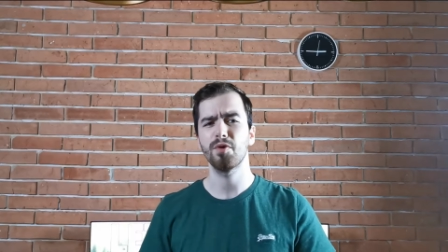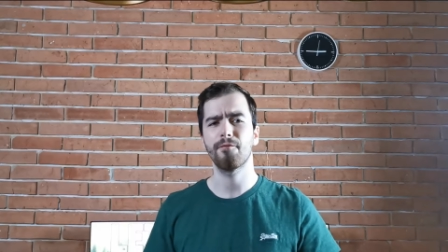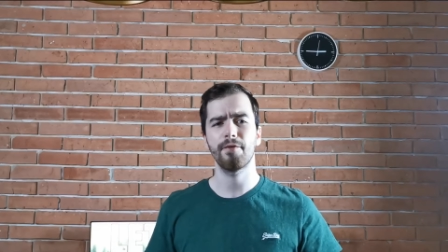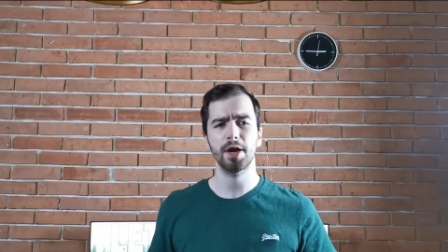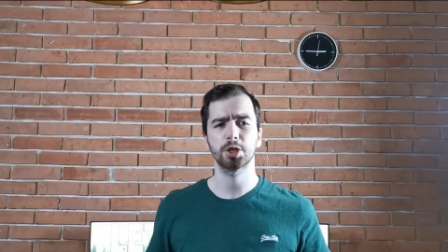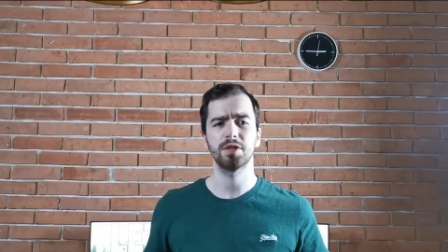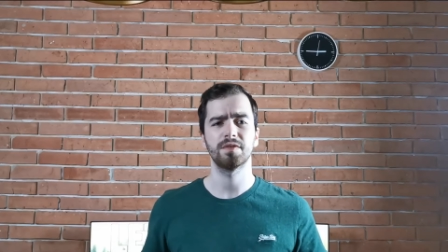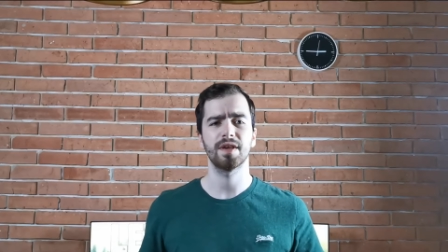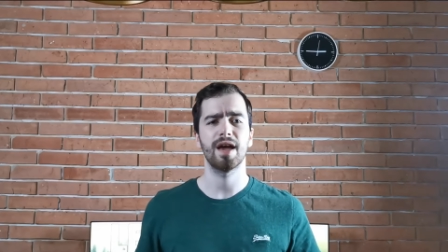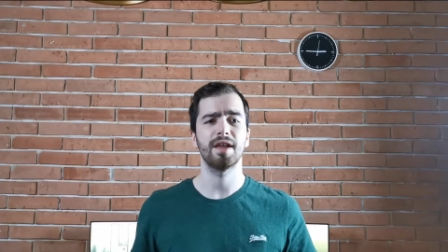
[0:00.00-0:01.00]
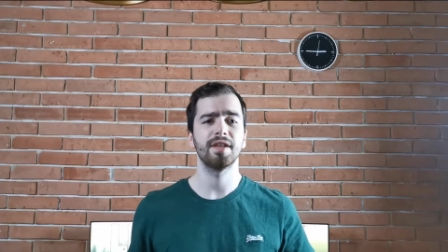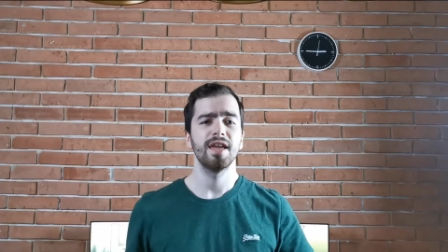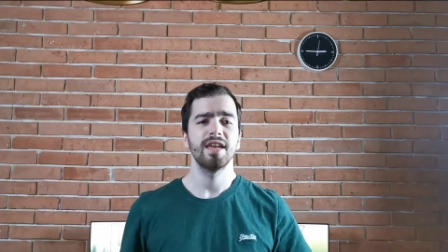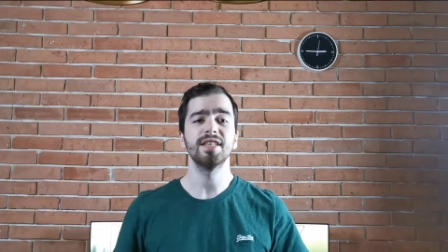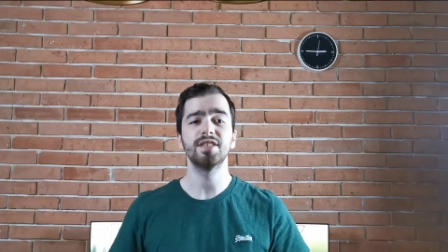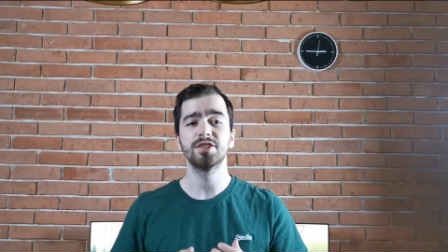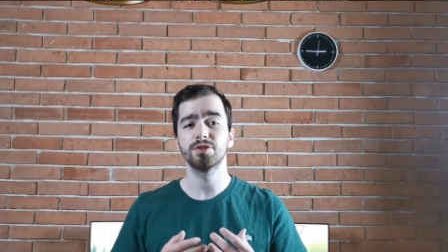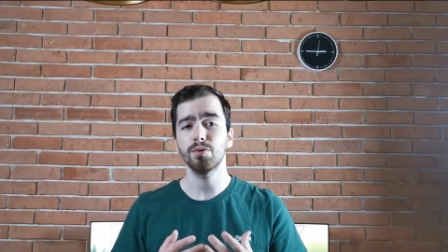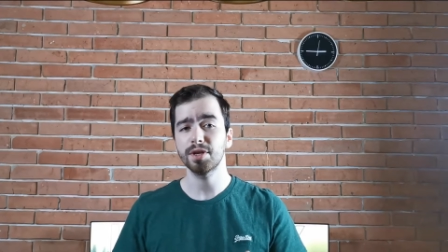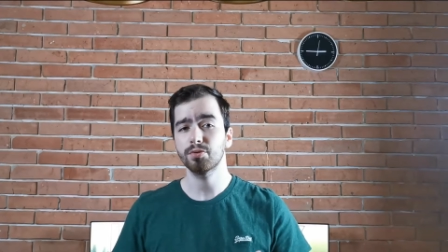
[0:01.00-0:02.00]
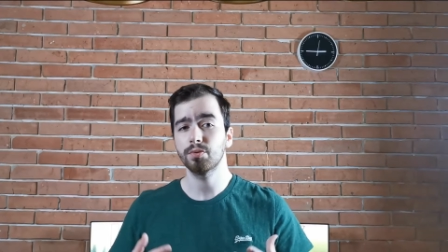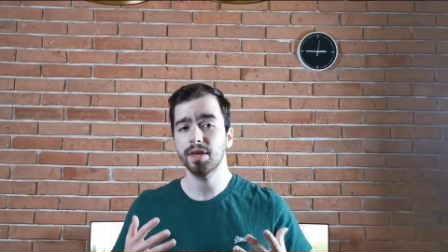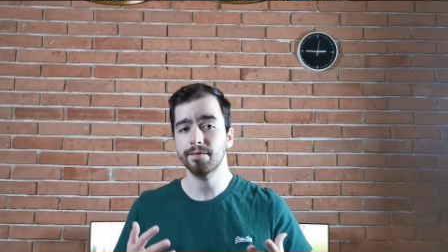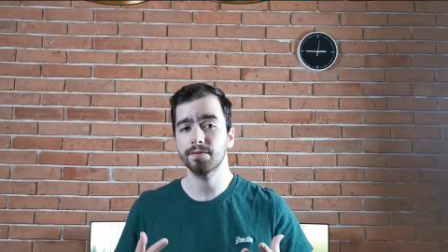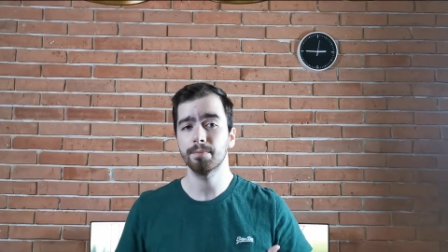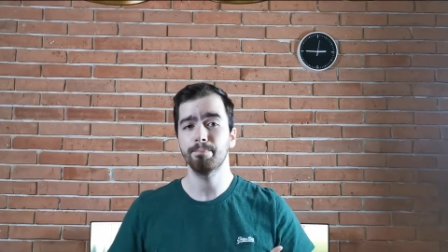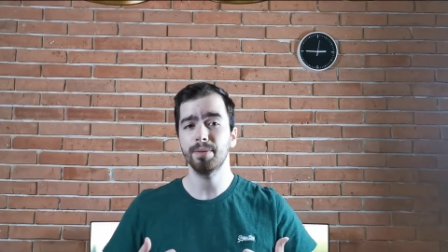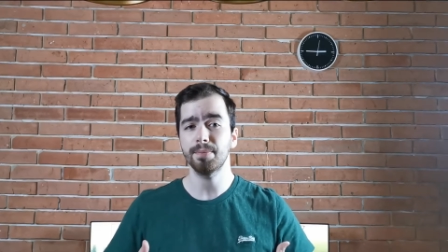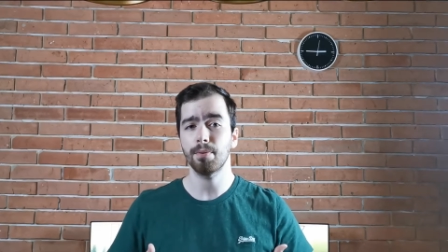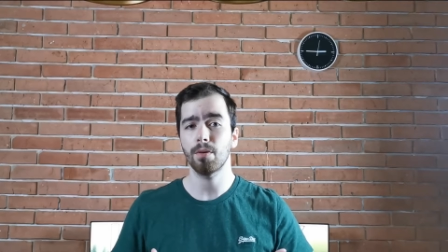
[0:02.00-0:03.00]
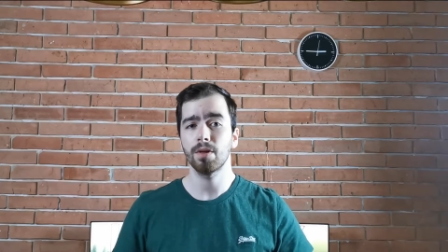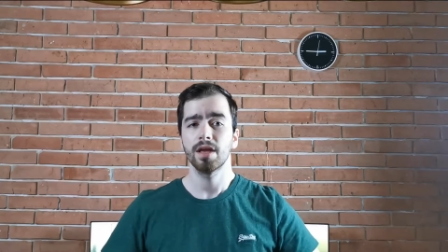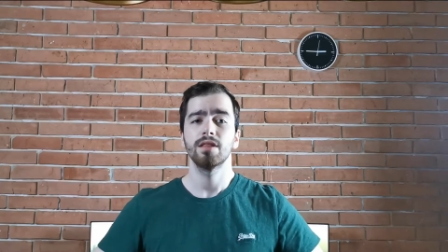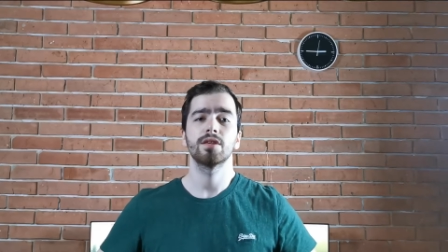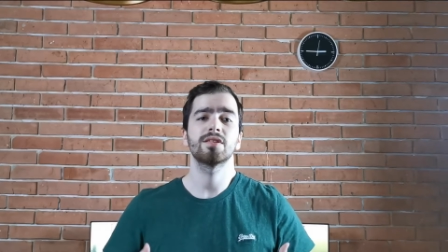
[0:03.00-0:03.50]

the refreshed design, it's going to give the people